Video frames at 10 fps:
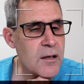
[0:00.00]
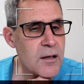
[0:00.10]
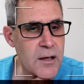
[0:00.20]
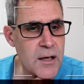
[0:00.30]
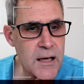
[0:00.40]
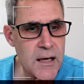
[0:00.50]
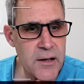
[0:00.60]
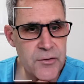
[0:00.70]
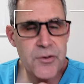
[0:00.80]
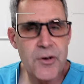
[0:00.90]
Uh,
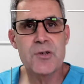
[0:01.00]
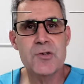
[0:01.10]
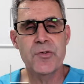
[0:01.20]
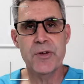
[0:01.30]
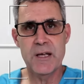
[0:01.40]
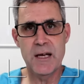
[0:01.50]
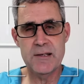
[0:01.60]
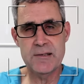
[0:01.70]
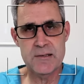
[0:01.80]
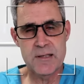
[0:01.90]
so interesting
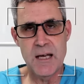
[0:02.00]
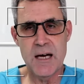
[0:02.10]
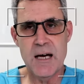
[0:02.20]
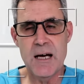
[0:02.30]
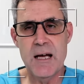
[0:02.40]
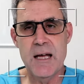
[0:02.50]
case, uh,